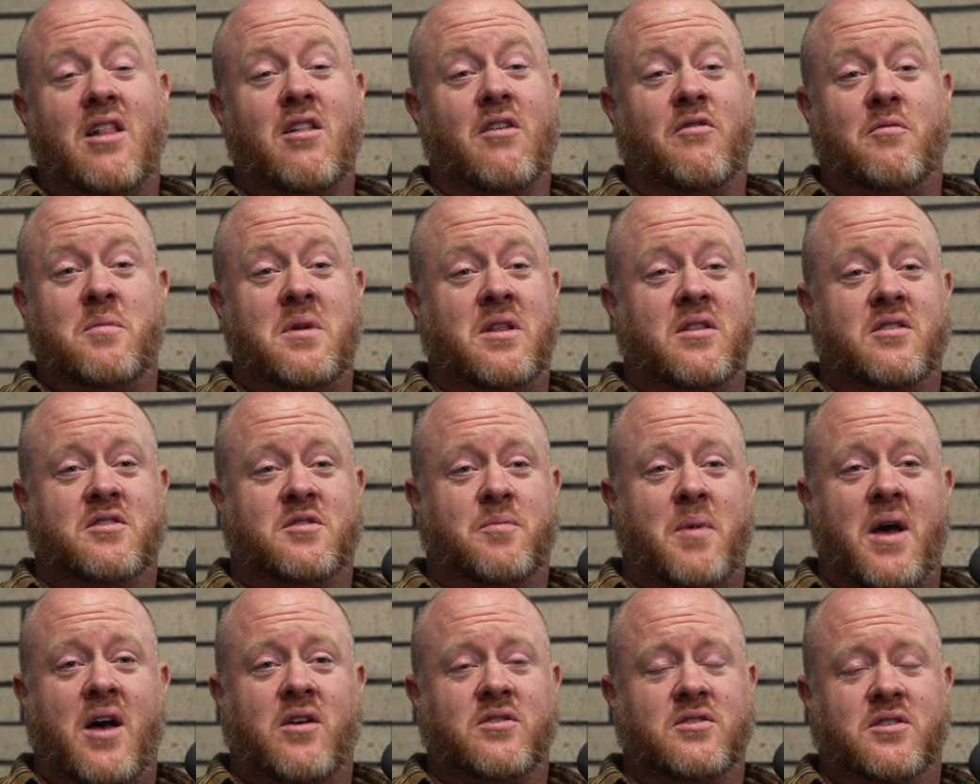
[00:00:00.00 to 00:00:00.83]
I love meeting the
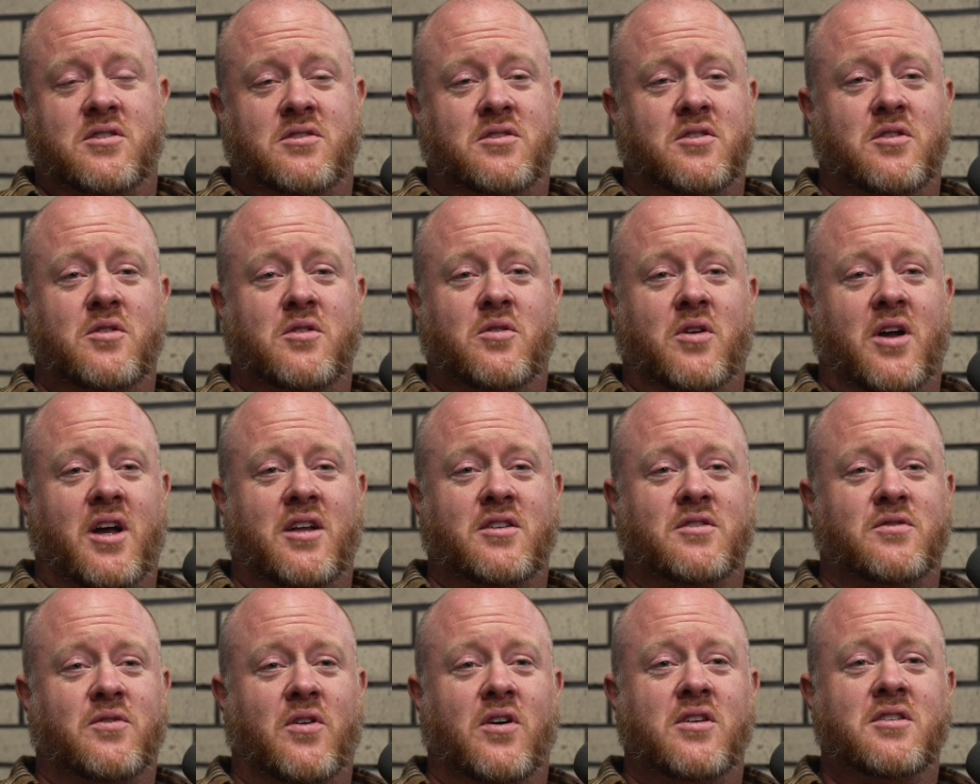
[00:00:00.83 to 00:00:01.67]
spouses too, right?
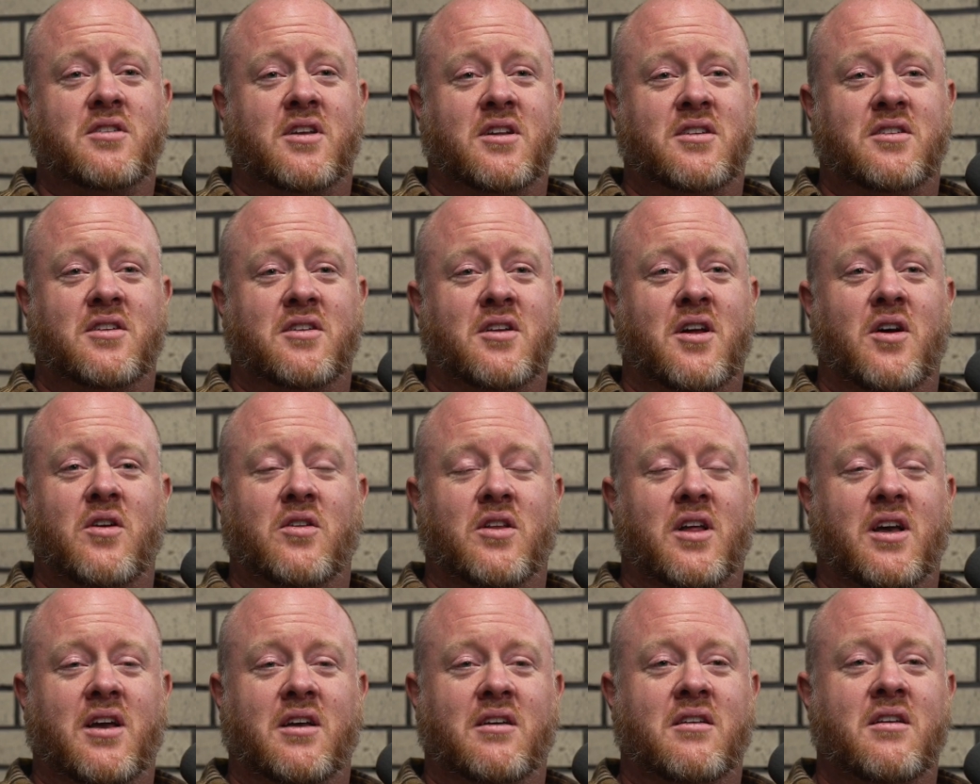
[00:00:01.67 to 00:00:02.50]
It's fun getting to know,
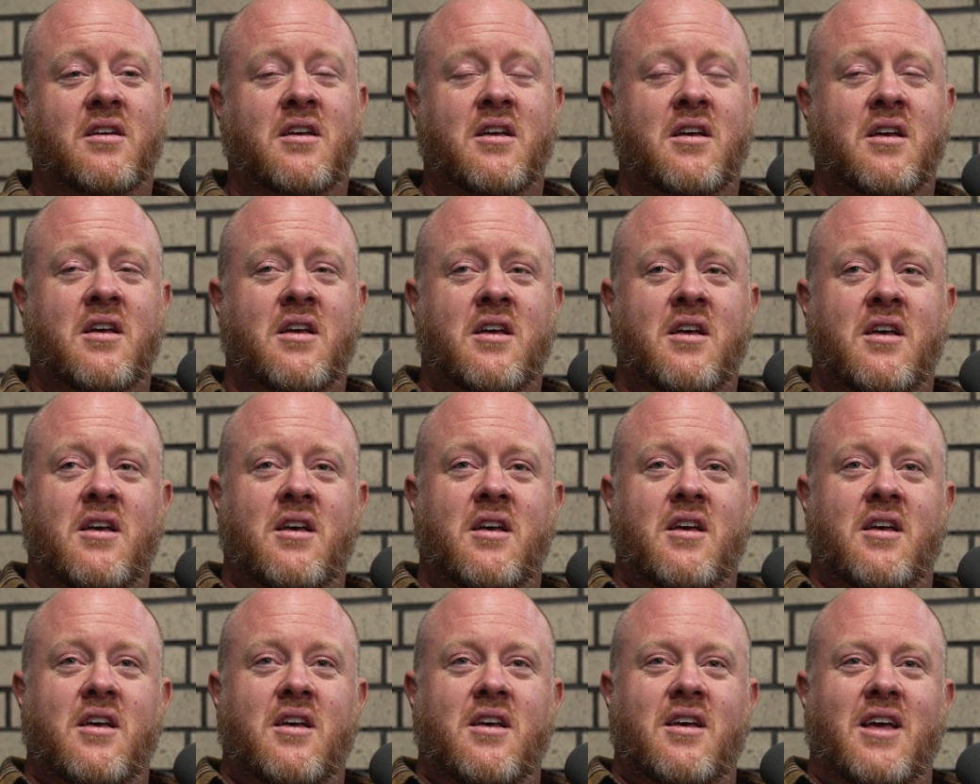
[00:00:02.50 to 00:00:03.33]
like,
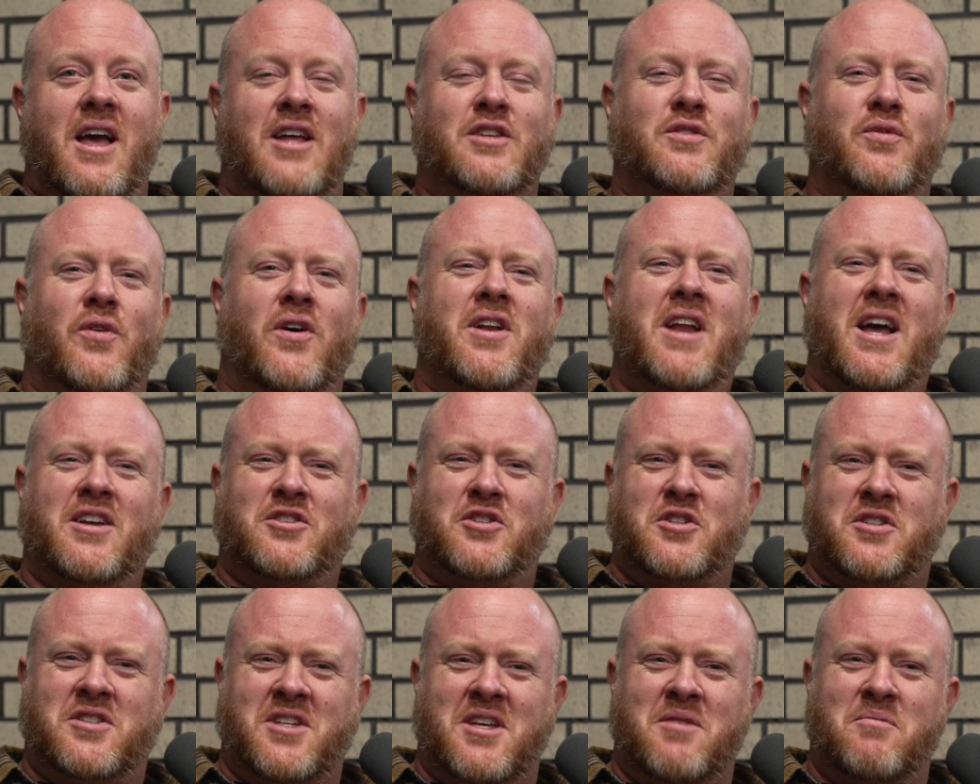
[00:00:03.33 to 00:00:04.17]
it's fun
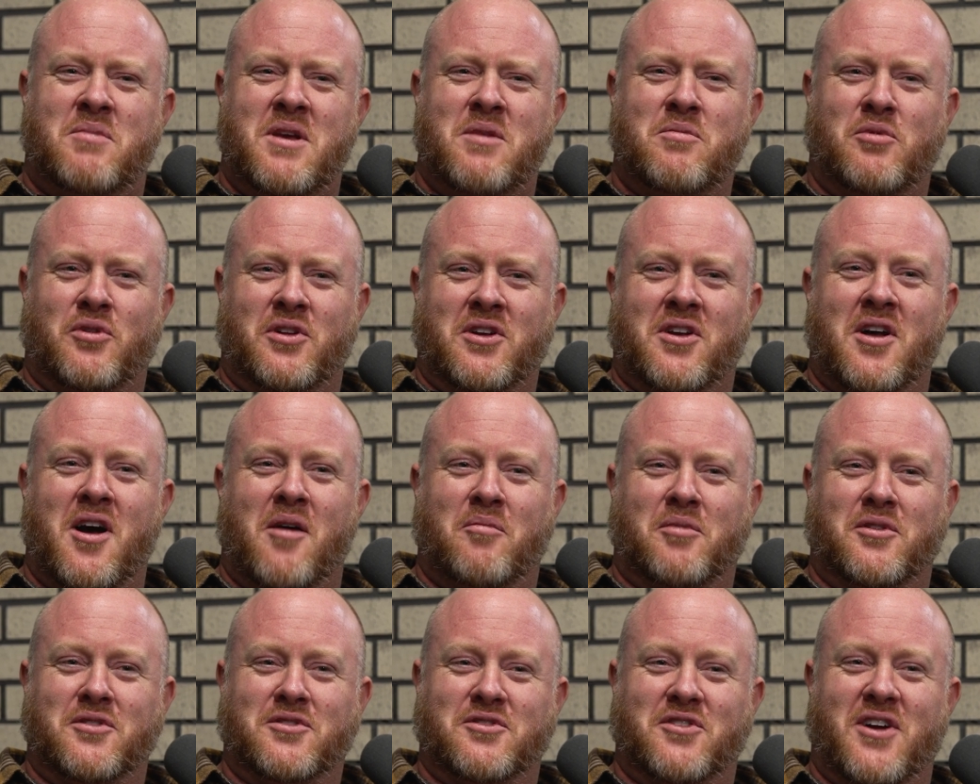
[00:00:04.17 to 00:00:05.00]
actually seeing people in
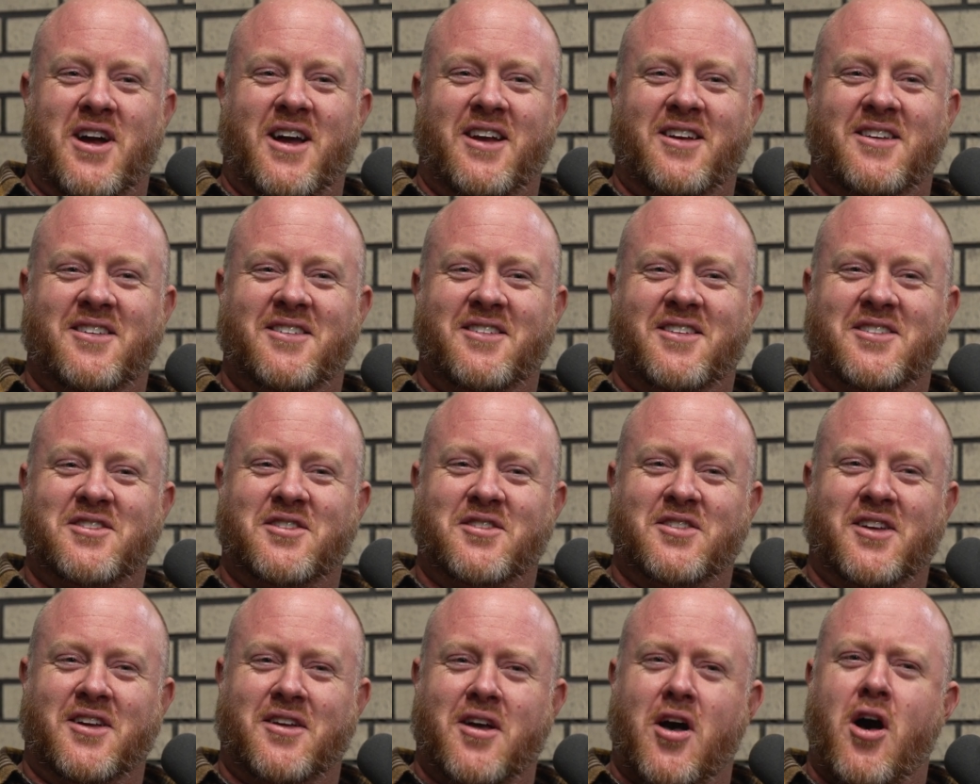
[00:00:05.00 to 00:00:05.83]
couples, right? Because you're
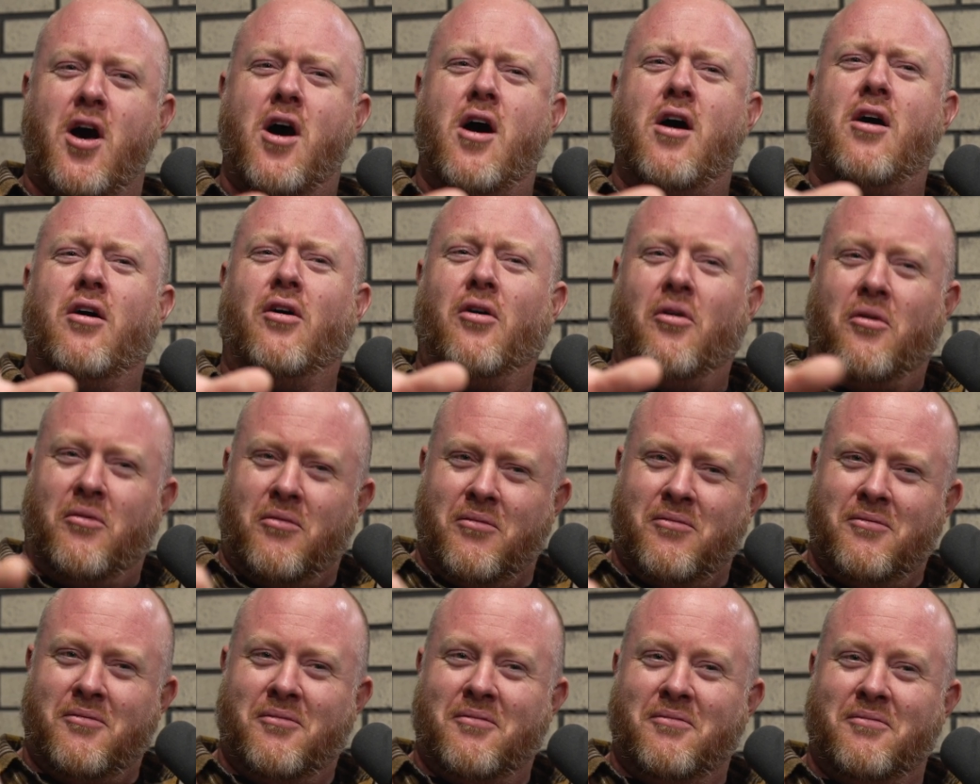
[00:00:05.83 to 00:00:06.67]
like, oh,
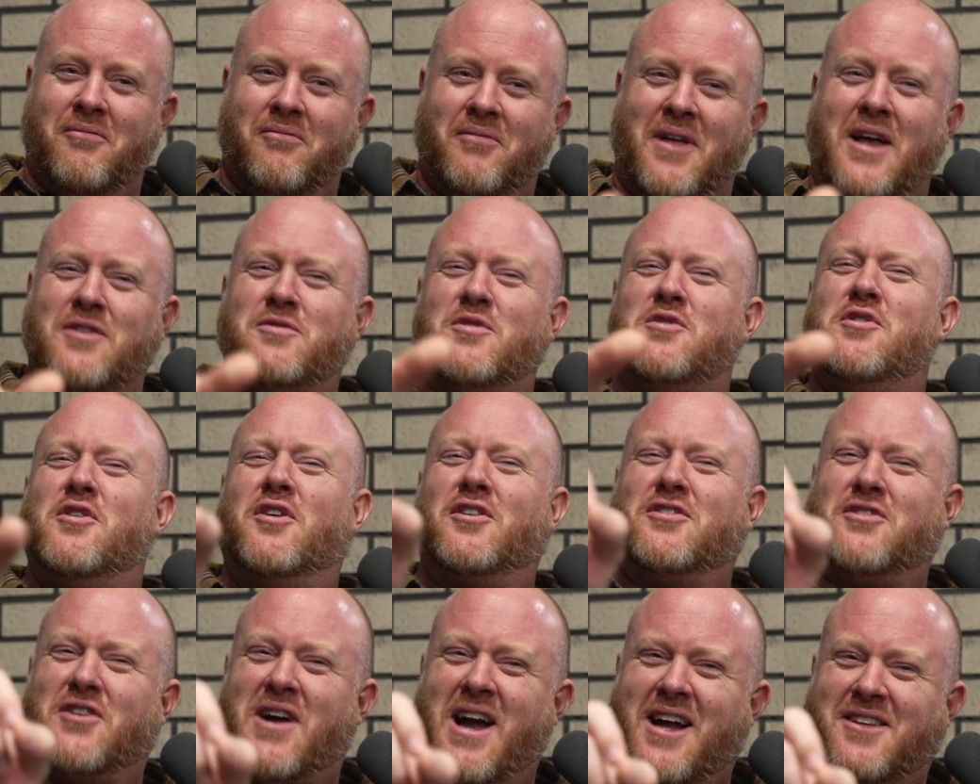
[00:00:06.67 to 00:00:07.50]
that's what you're
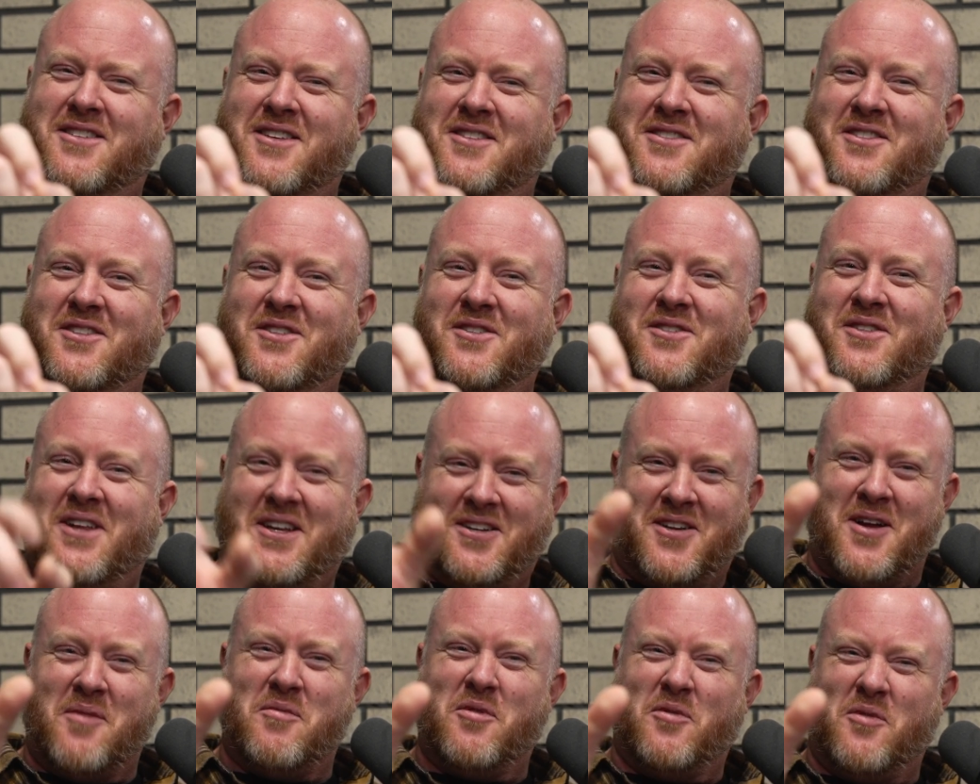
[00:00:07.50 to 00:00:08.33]
attracted to. Like,
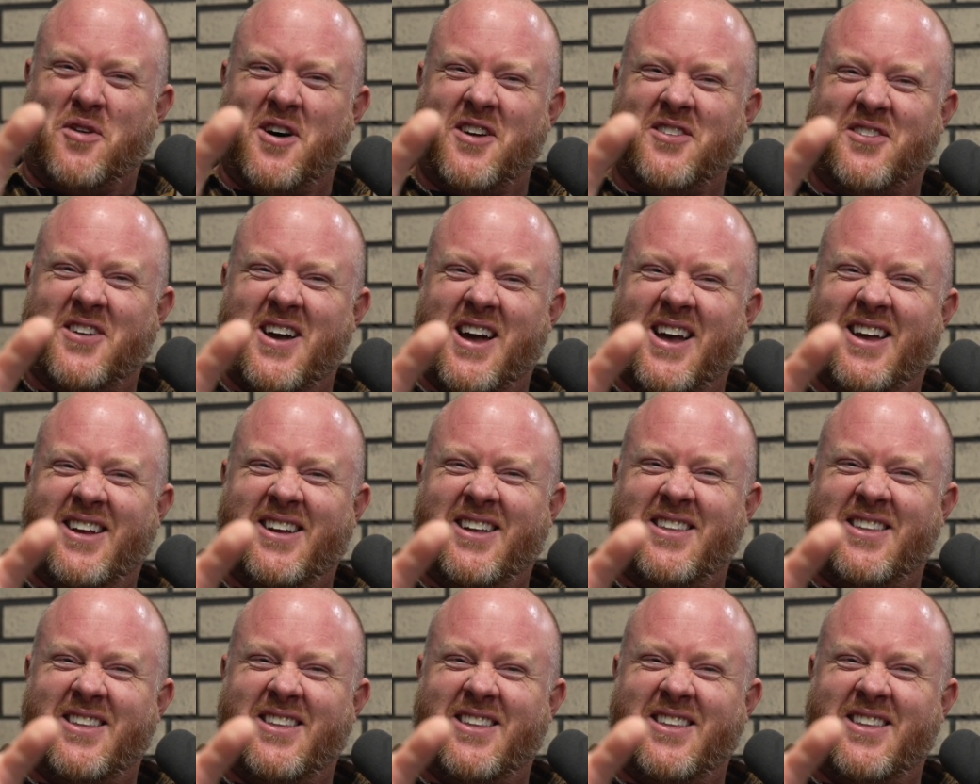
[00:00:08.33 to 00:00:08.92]
number one, right?